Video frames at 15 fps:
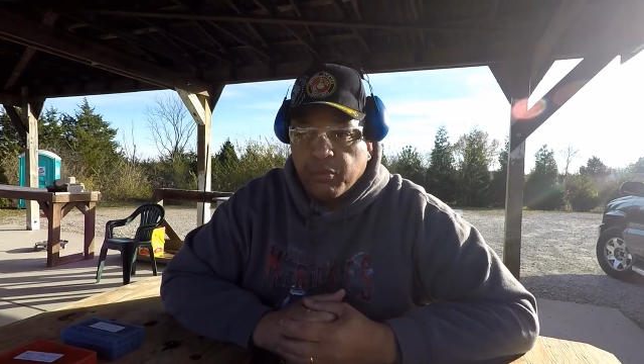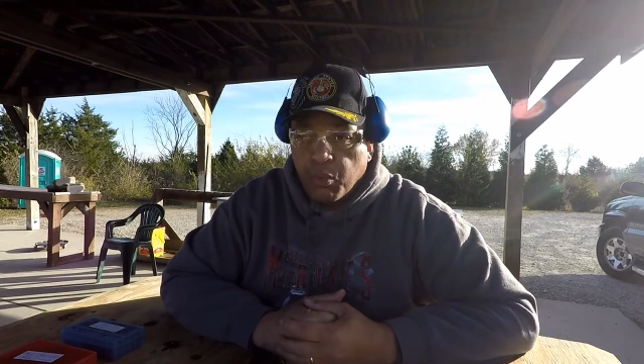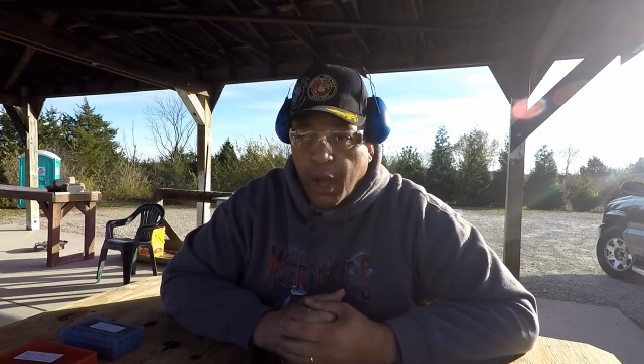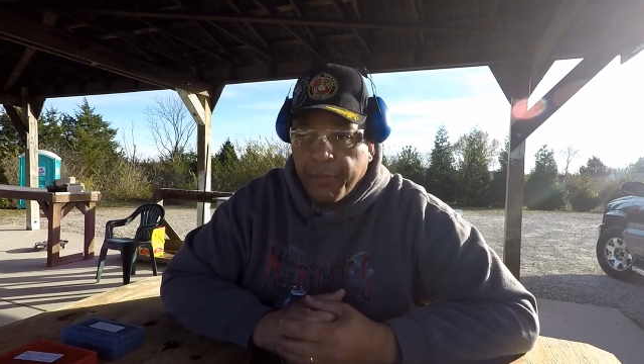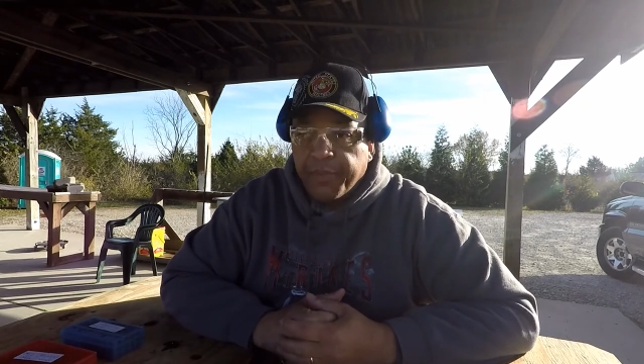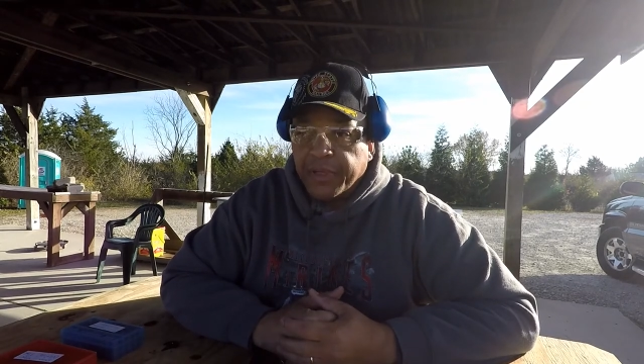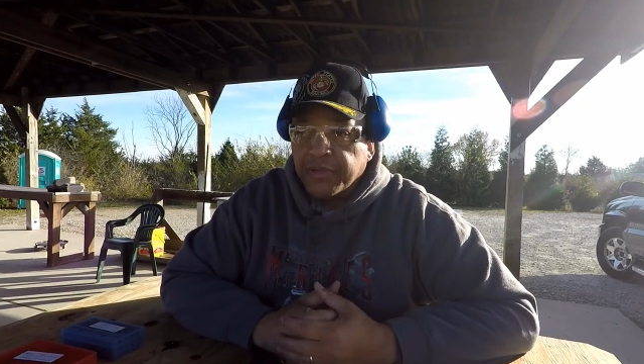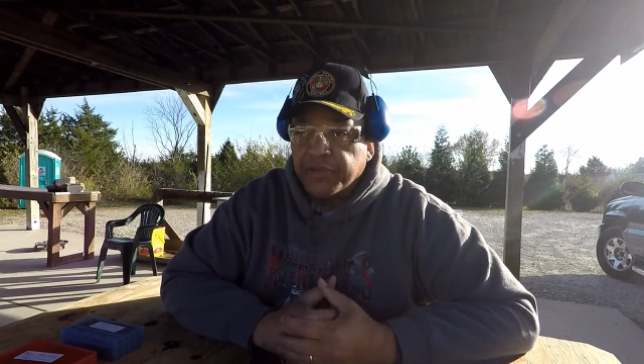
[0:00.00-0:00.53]

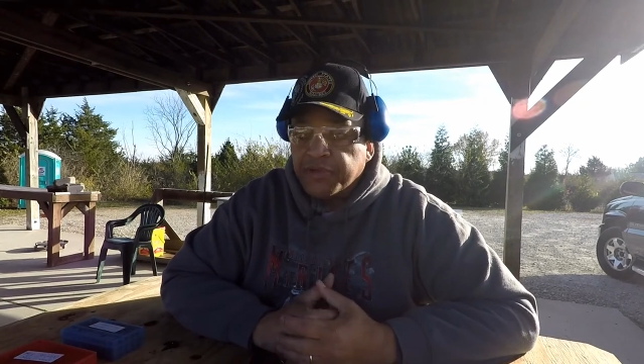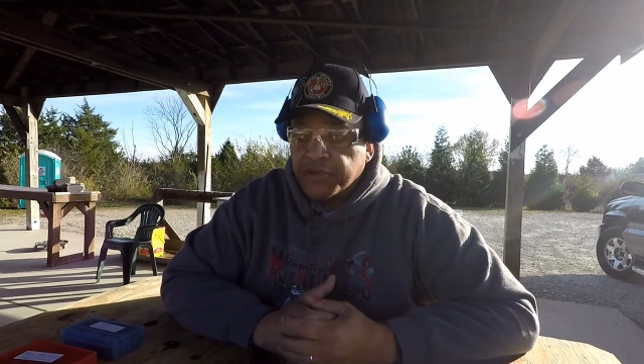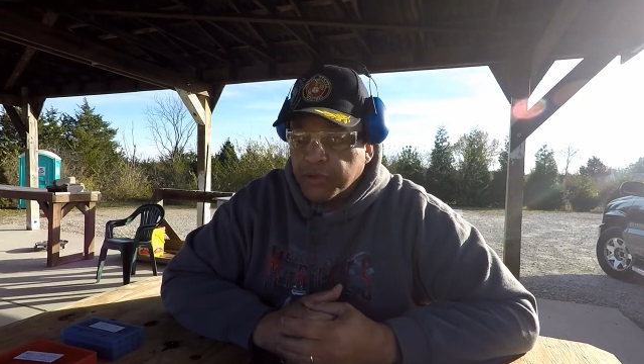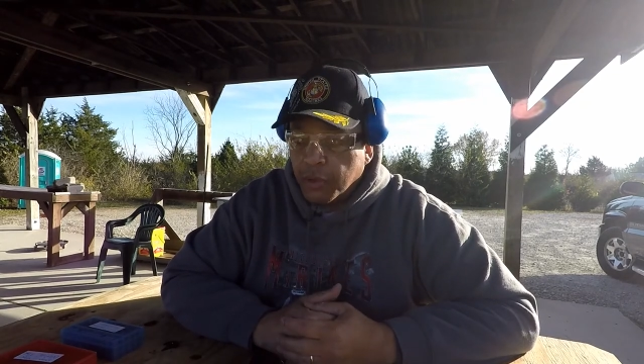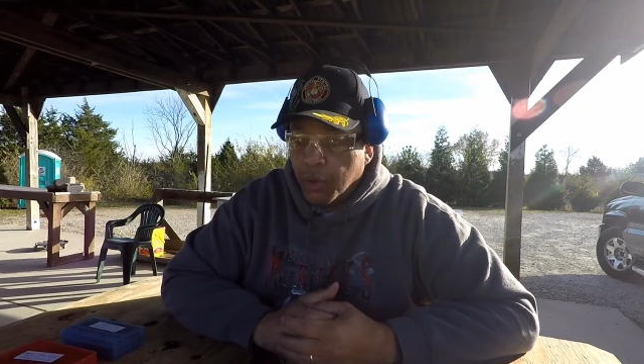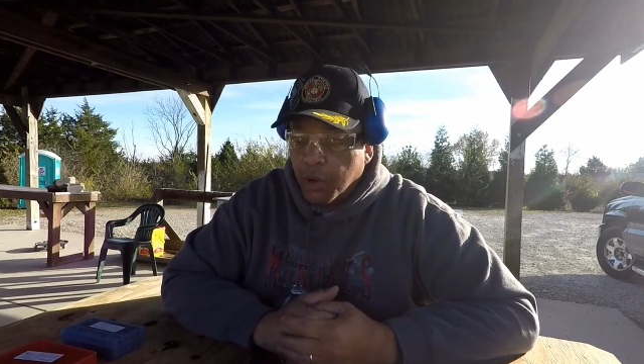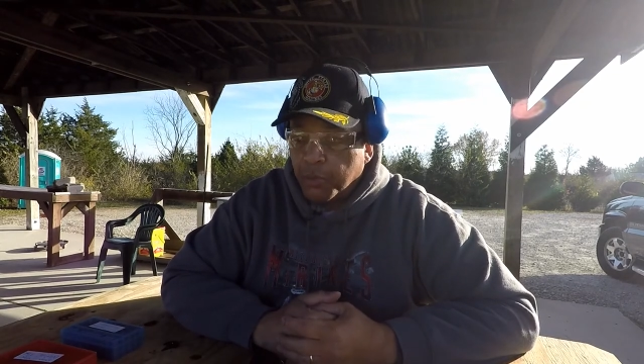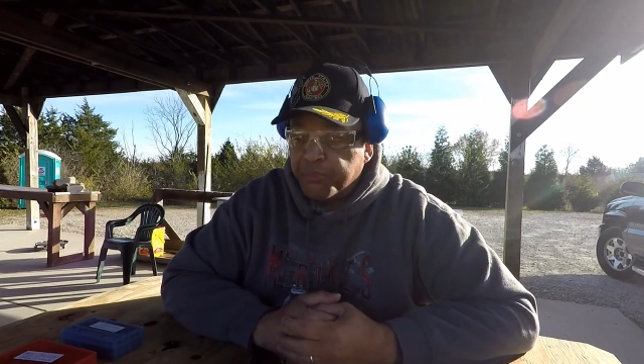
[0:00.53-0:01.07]
weapons,
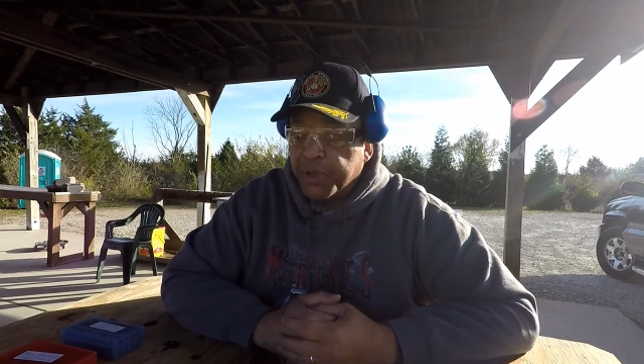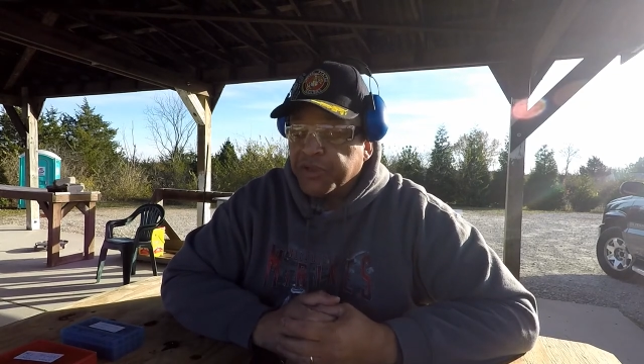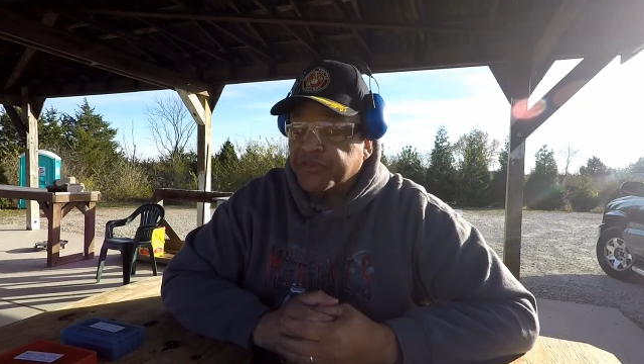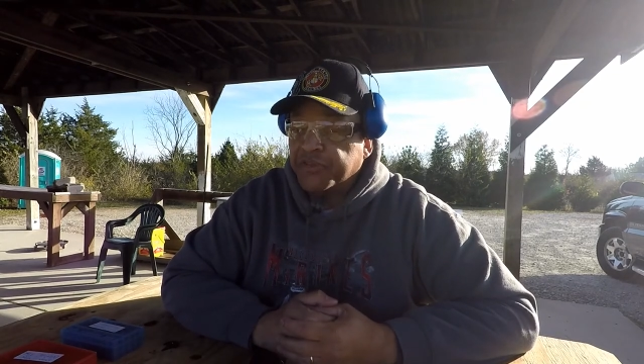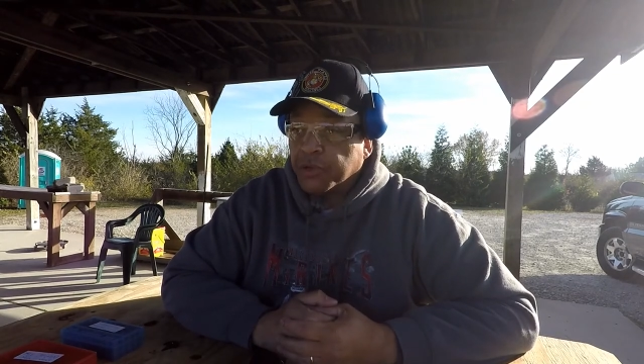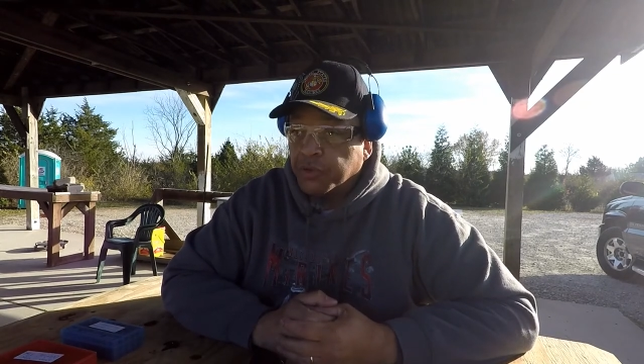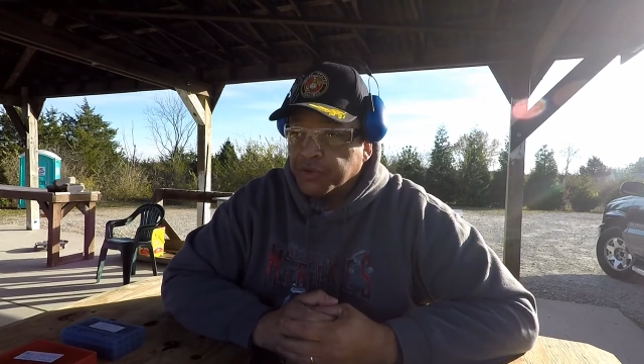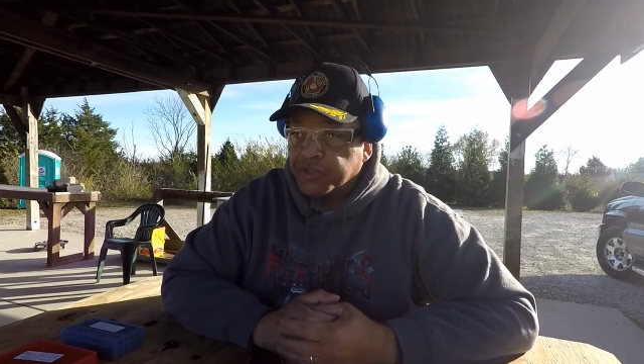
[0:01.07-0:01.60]
or
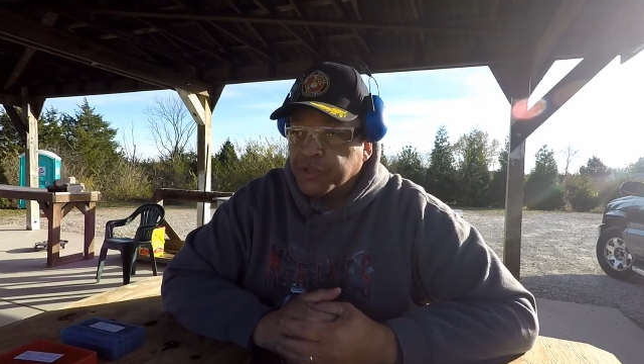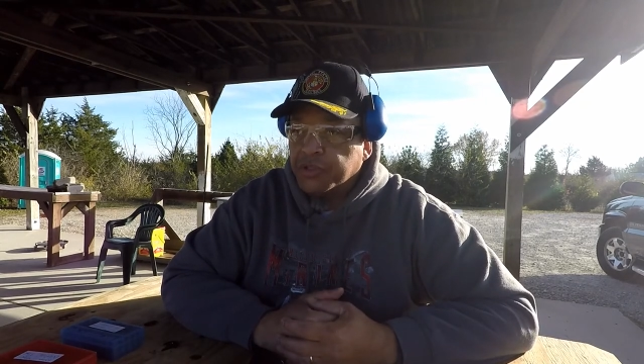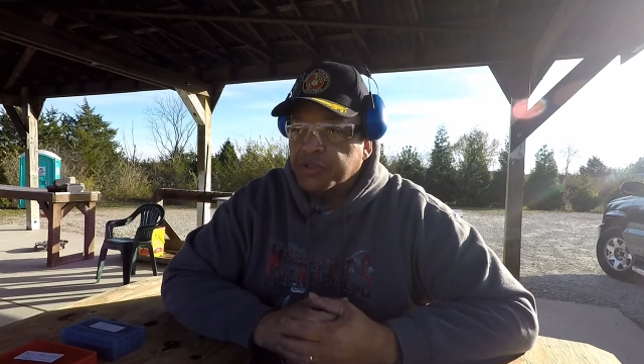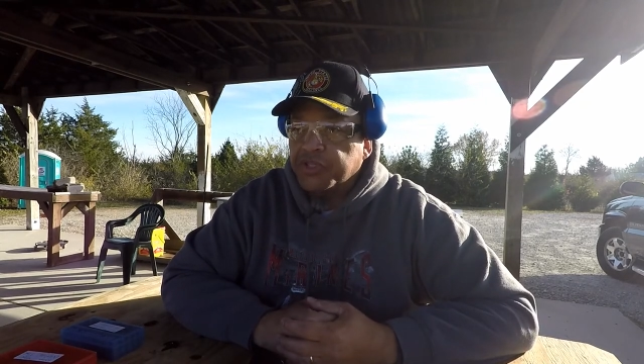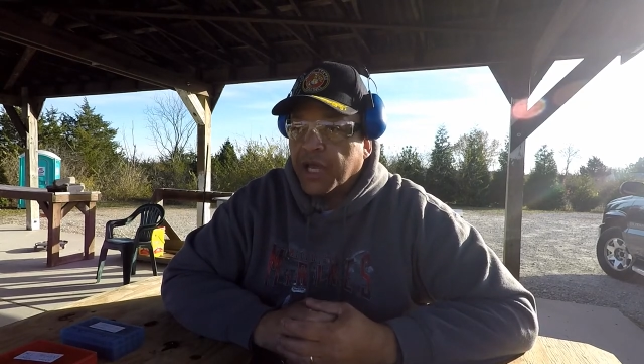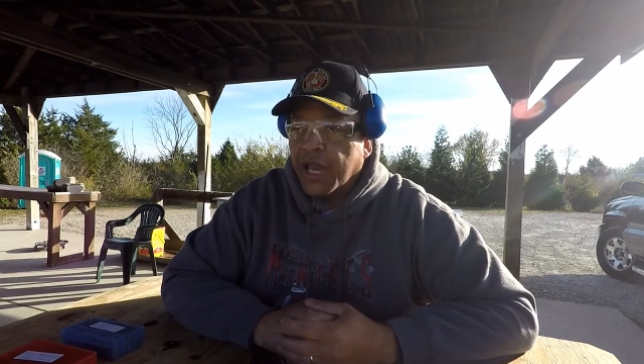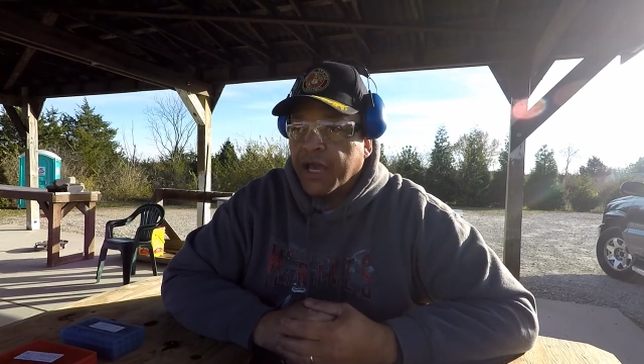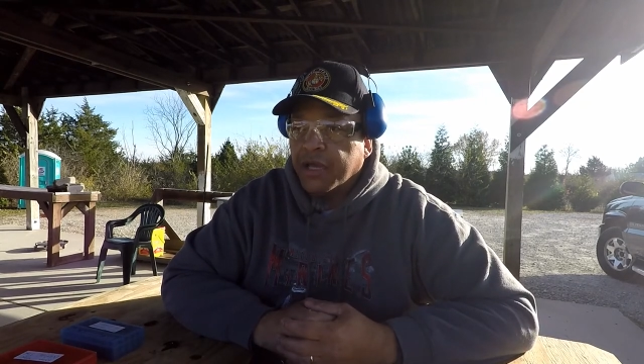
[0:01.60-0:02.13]
pistols,
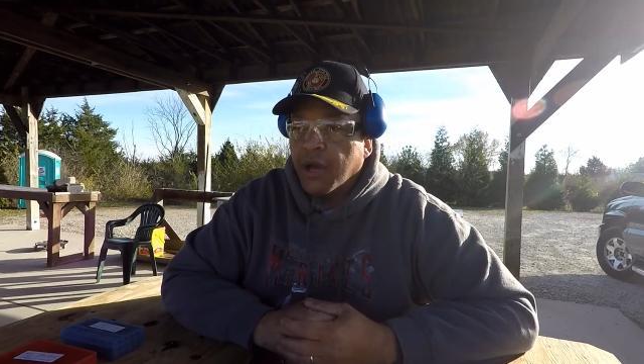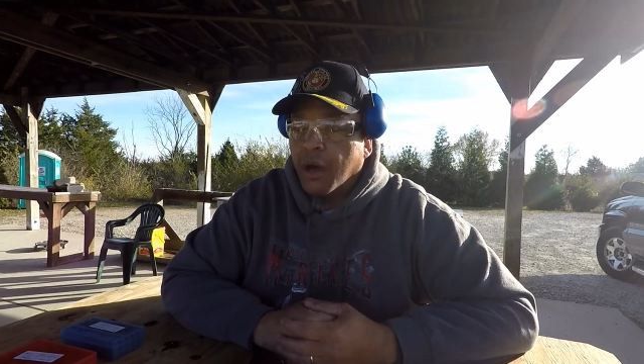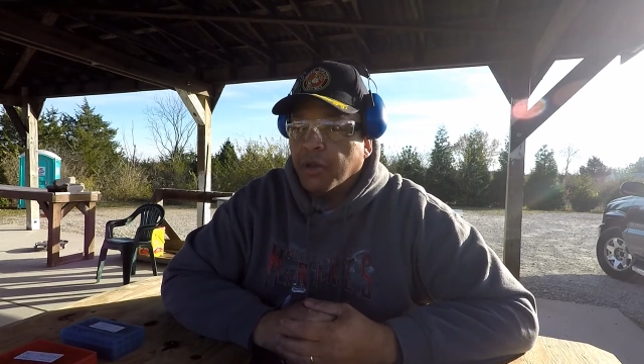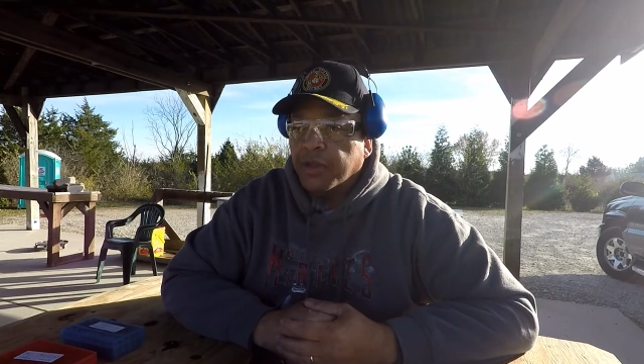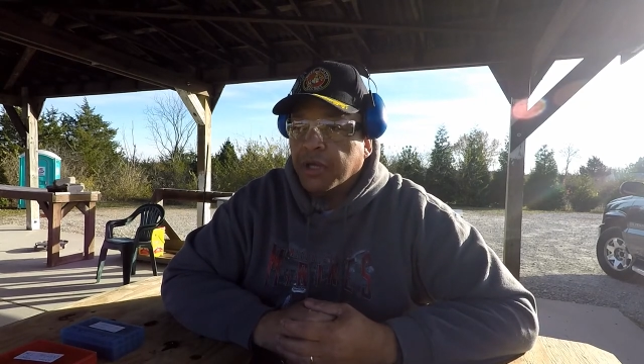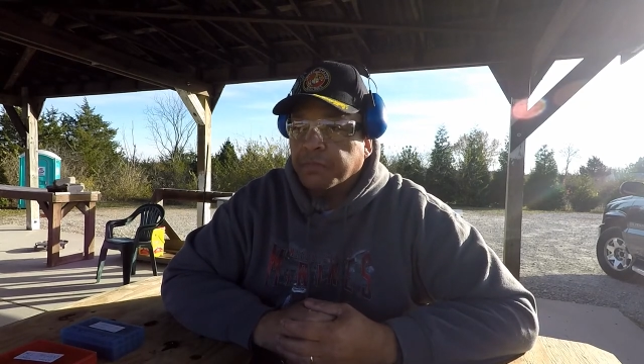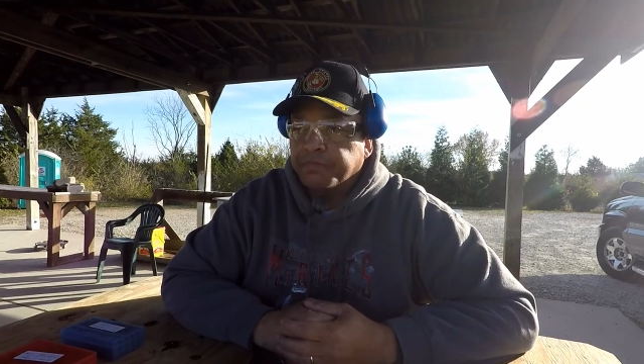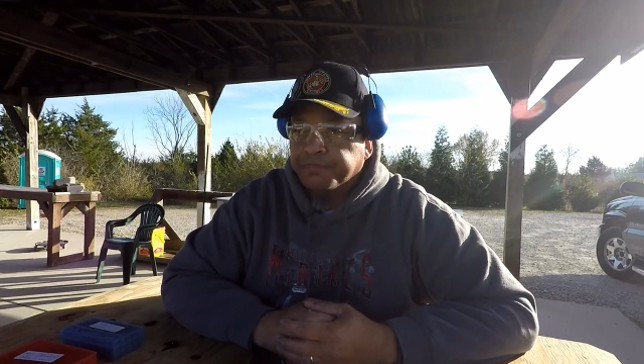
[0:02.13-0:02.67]
shall I call
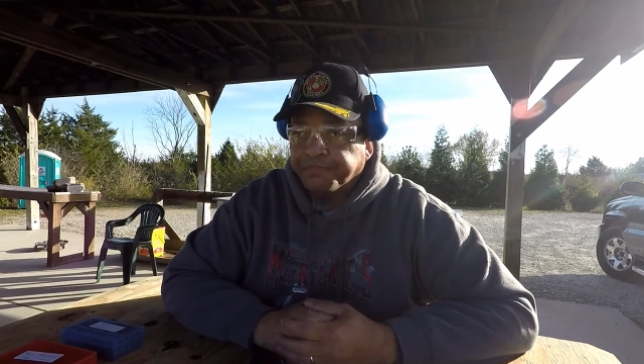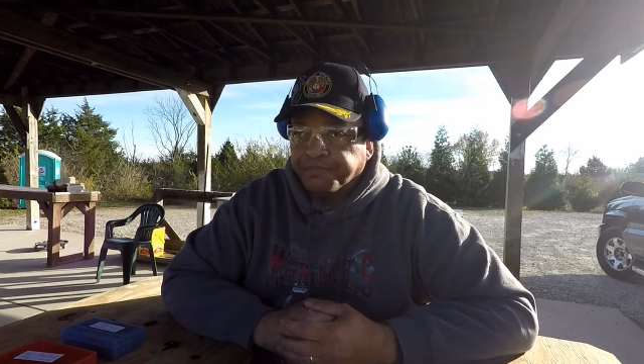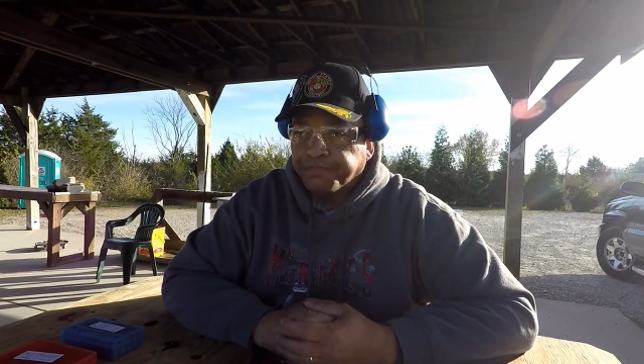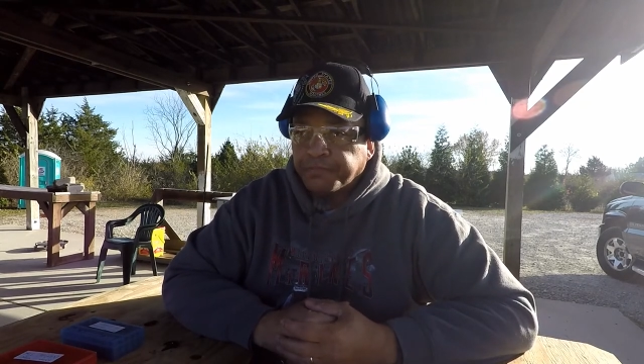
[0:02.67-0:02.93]
them.